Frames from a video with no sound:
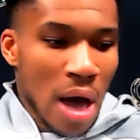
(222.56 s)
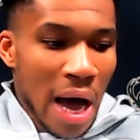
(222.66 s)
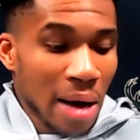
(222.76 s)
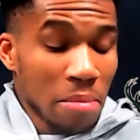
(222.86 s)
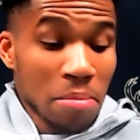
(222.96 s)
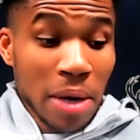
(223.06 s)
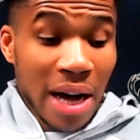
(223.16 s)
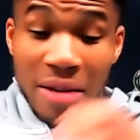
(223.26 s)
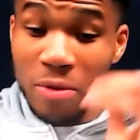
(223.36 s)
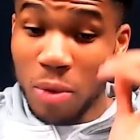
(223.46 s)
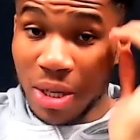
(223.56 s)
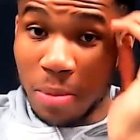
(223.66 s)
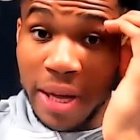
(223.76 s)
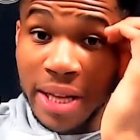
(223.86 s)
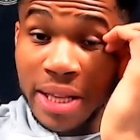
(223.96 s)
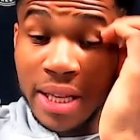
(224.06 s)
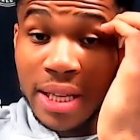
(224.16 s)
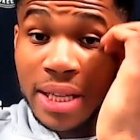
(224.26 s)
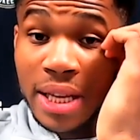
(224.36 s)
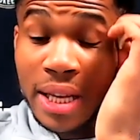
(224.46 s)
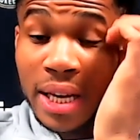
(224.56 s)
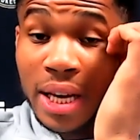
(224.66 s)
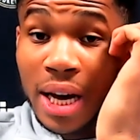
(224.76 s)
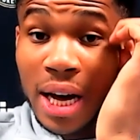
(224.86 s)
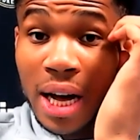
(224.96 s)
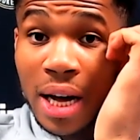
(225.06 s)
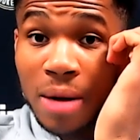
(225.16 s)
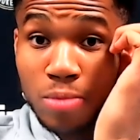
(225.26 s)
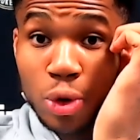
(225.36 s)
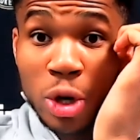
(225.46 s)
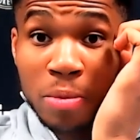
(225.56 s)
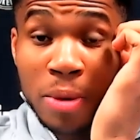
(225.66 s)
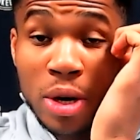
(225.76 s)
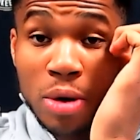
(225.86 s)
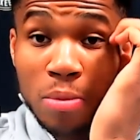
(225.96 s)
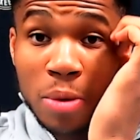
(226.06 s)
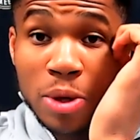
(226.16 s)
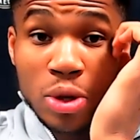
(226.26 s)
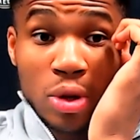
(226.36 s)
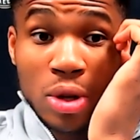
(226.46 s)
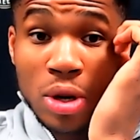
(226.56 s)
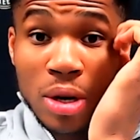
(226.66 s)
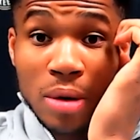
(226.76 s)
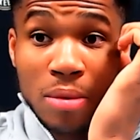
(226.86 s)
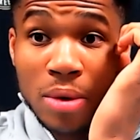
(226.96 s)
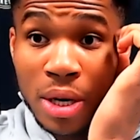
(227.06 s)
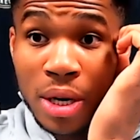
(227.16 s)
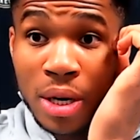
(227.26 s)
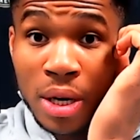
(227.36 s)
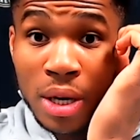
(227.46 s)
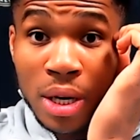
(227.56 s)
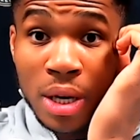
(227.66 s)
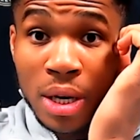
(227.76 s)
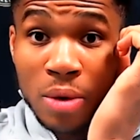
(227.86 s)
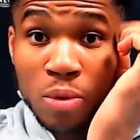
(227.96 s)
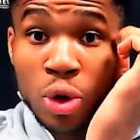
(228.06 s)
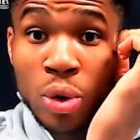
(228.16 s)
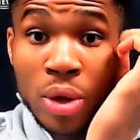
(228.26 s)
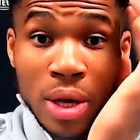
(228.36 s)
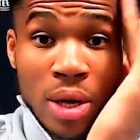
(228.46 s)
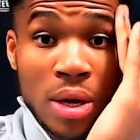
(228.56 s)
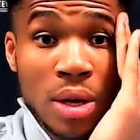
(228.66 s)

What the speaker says: I haven't watched the play. Did he trip me on purpose or no? What do you think?